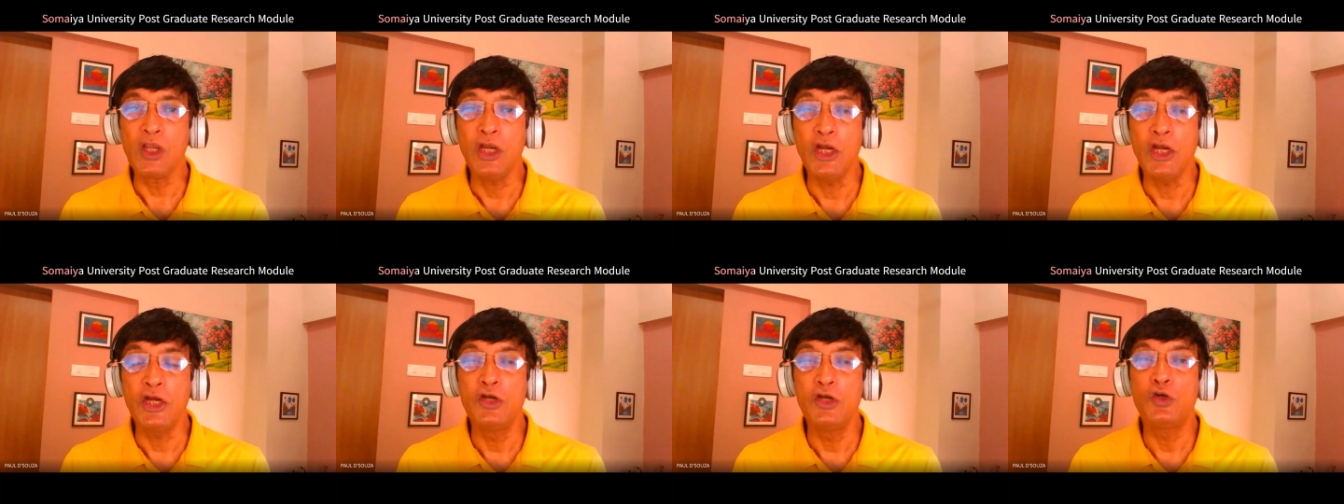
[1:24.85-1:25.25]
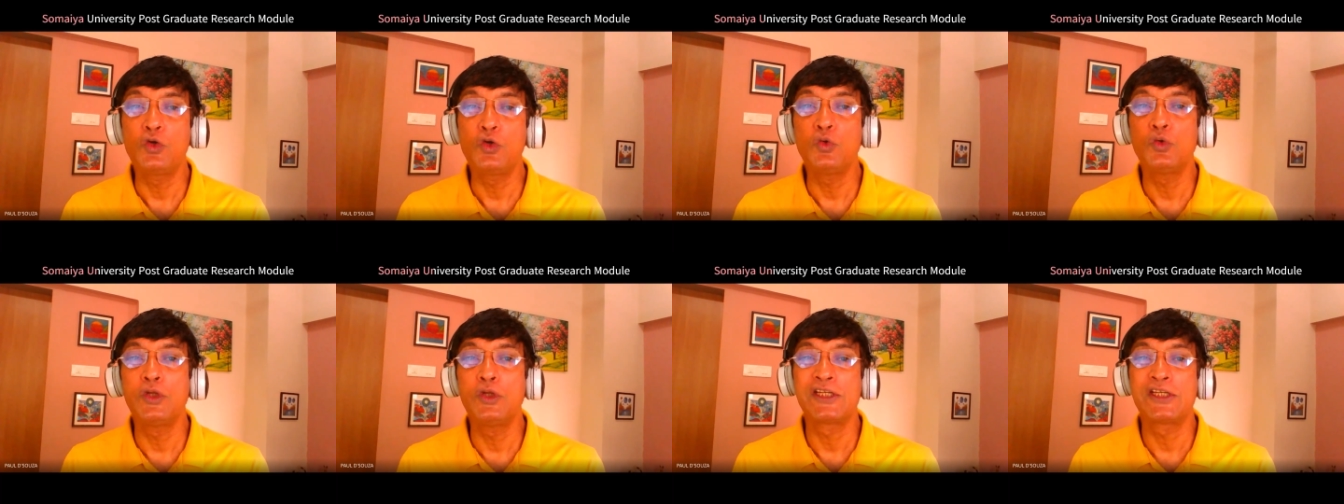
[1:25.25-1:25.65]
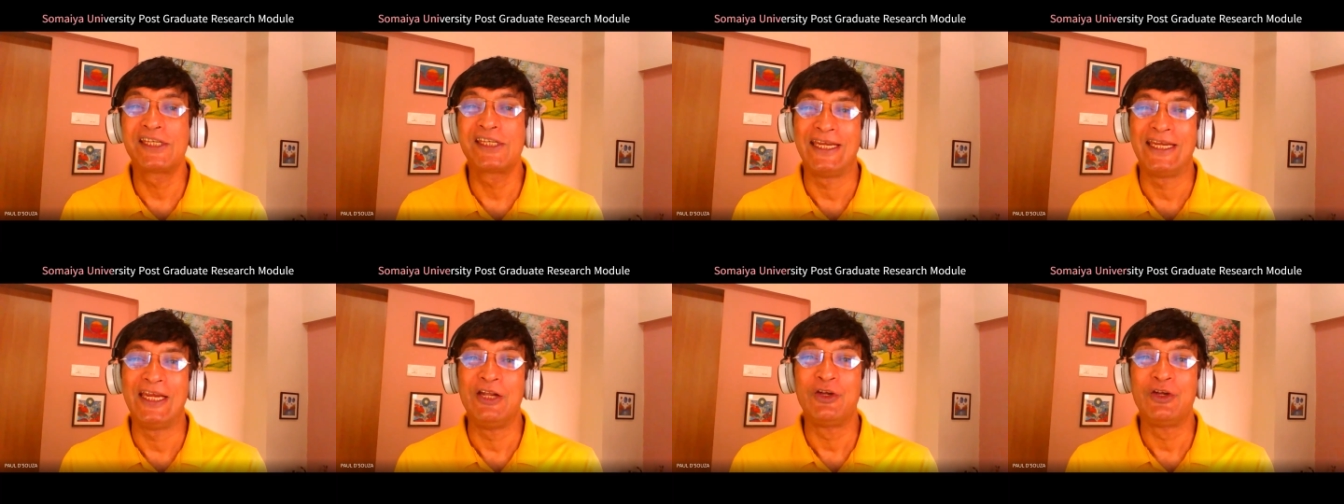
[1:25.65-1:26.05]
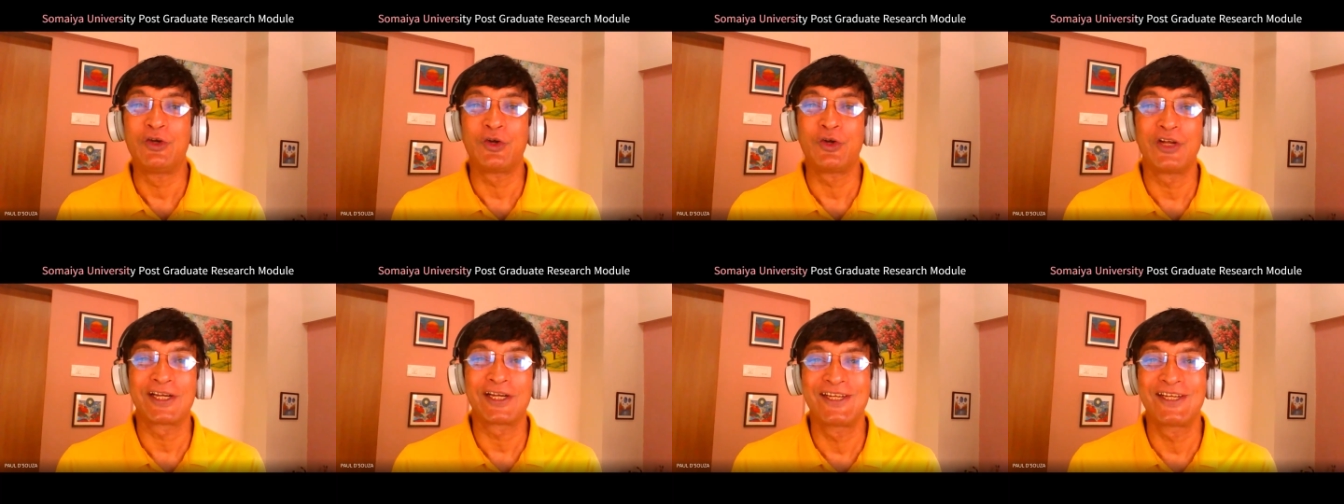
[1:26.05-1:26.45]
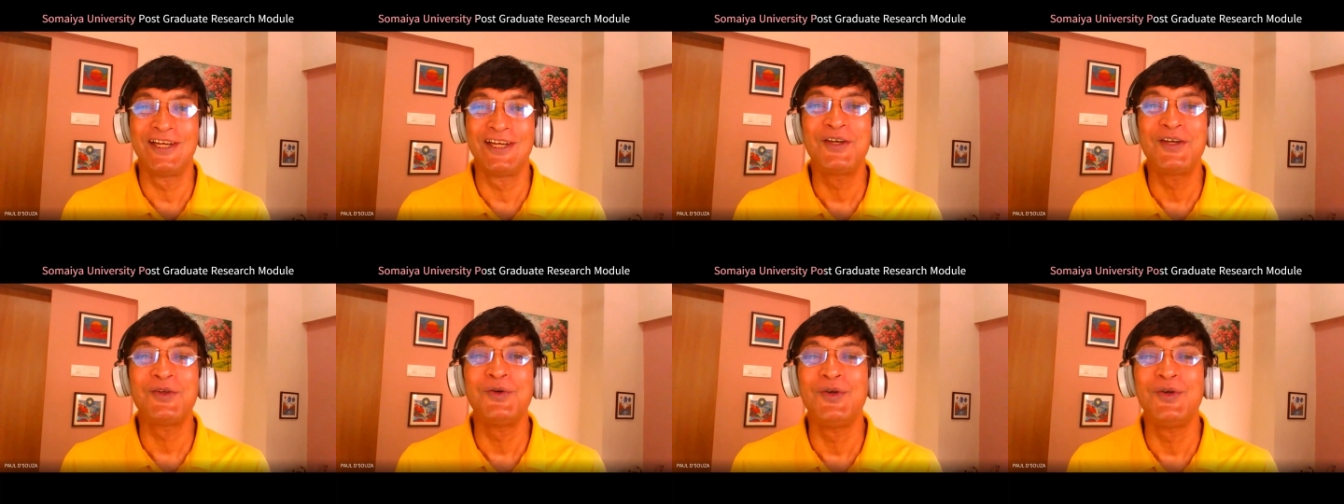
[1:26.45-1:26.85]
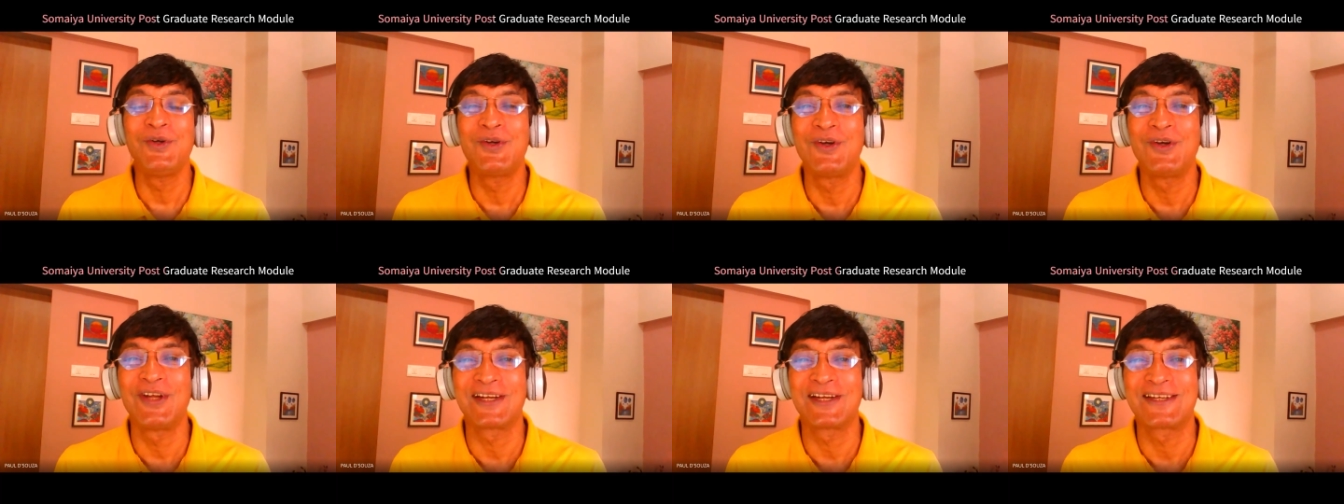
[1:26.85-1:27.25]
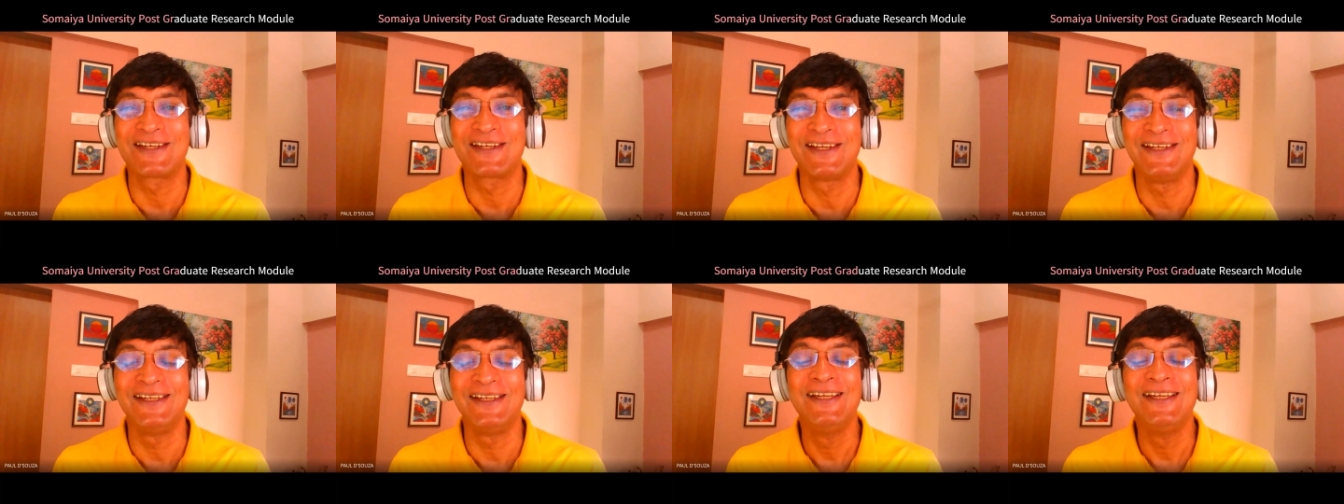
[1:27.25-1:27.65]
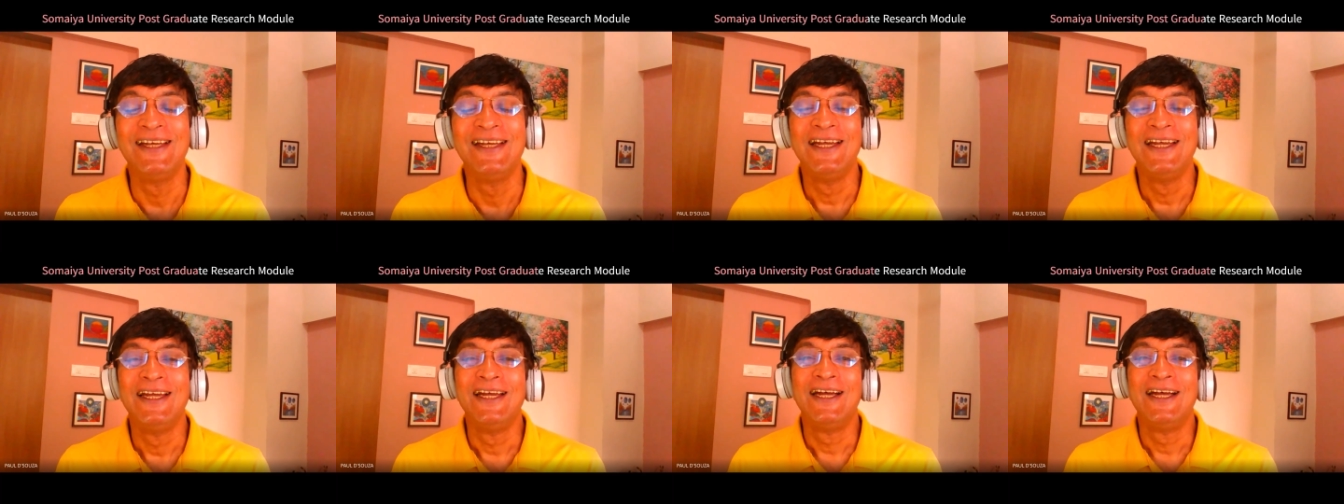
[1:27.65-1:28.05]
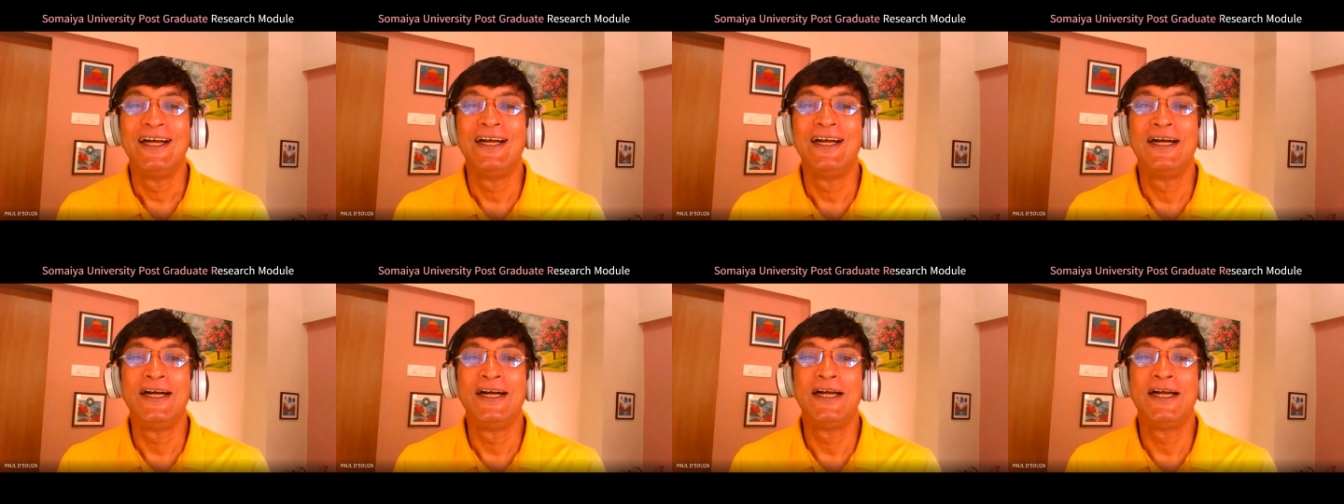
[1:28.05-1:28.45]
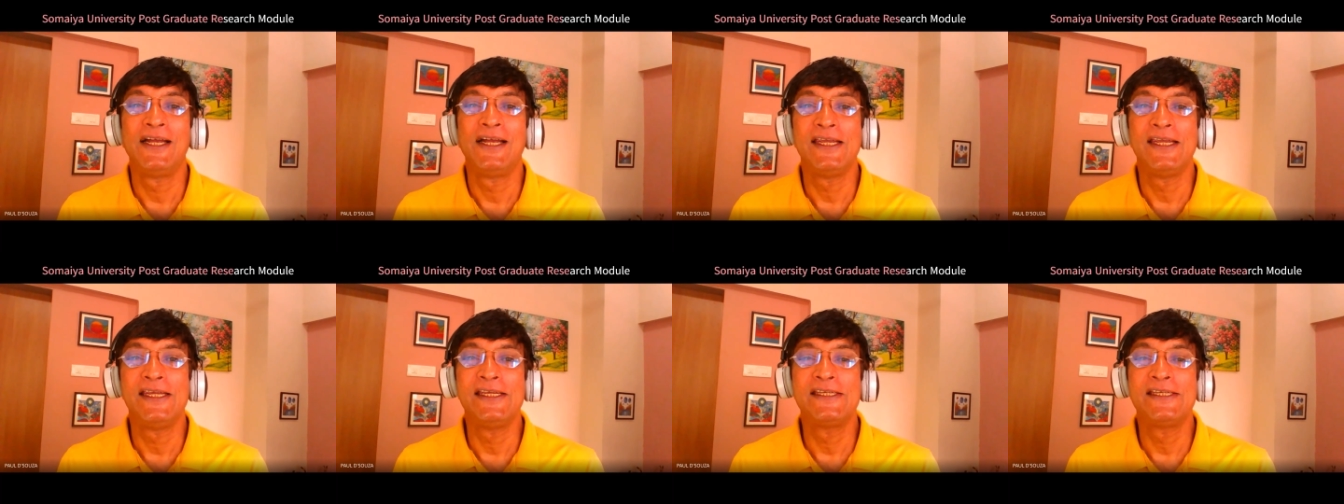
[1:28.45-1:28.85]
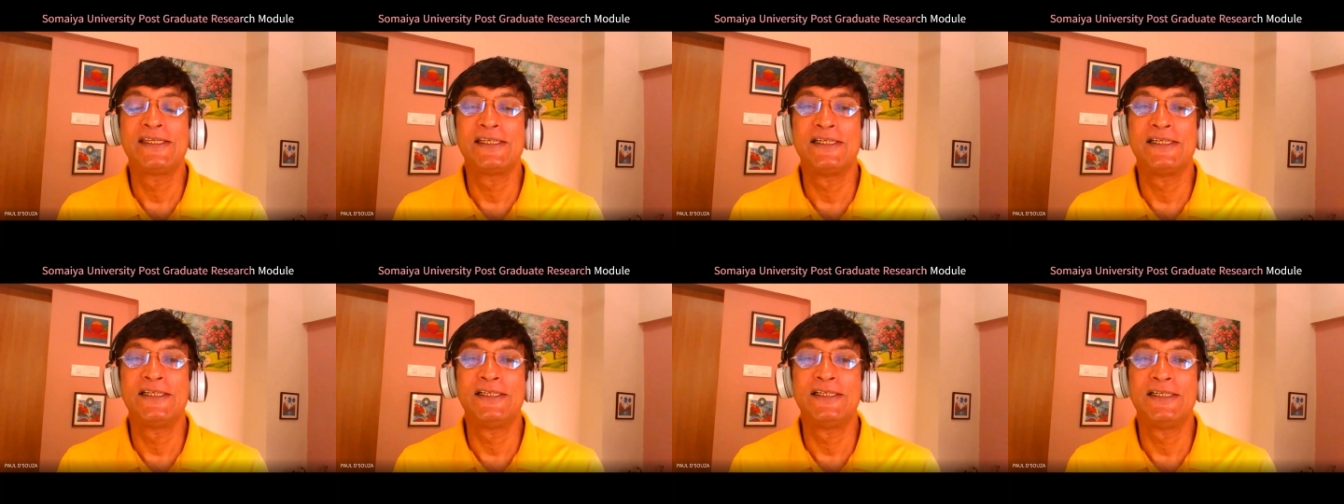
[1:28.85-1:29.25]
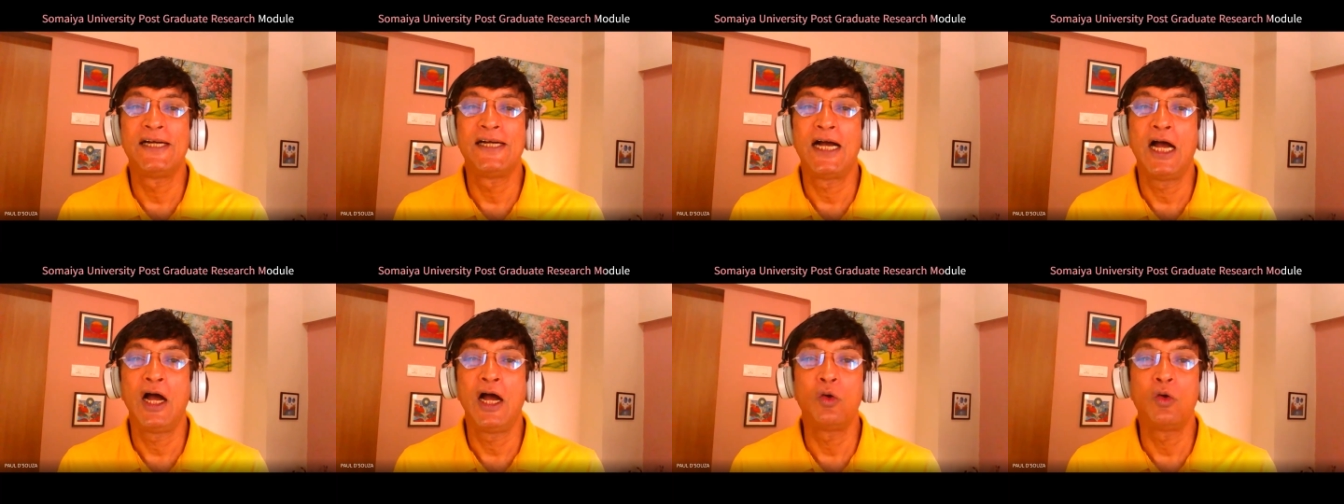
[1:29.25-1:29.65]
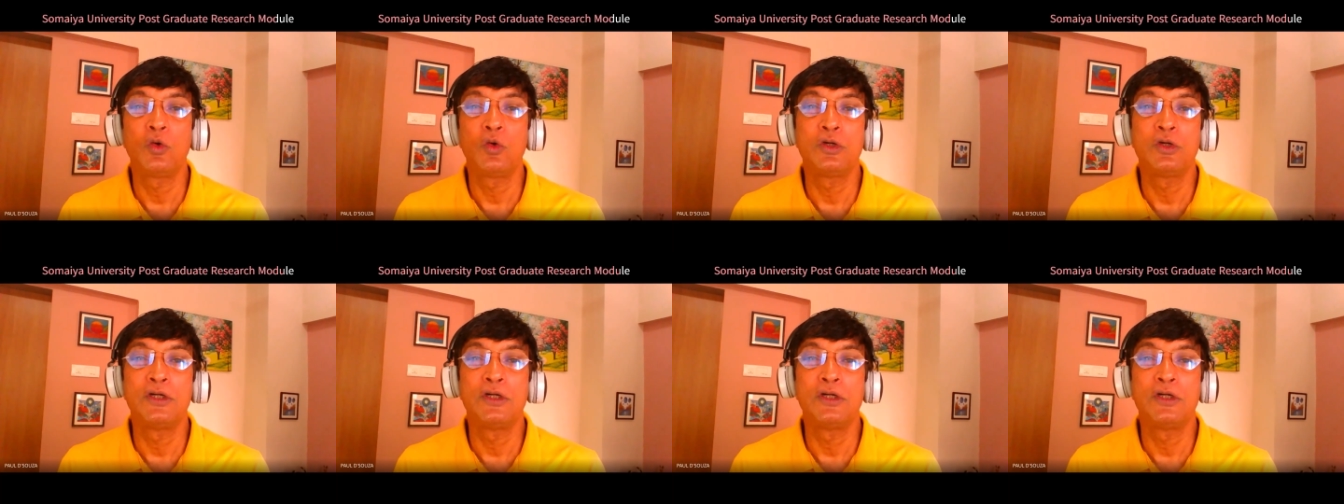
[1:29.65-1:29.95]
into this introduction to introduction. Is how to